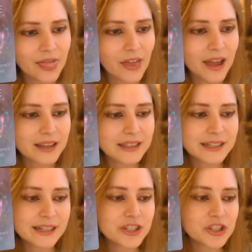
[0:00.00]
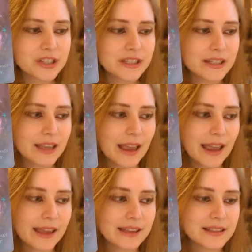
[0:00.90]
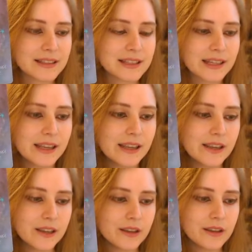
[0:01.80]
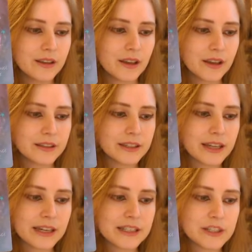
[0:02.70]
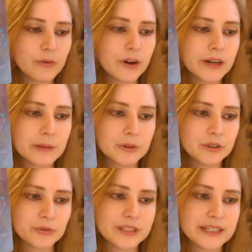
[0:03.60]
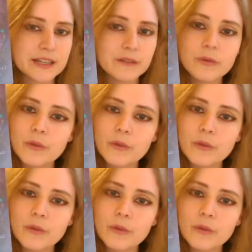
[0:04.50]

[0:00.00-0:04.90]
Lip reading: that connection and the guidance you are able to receive.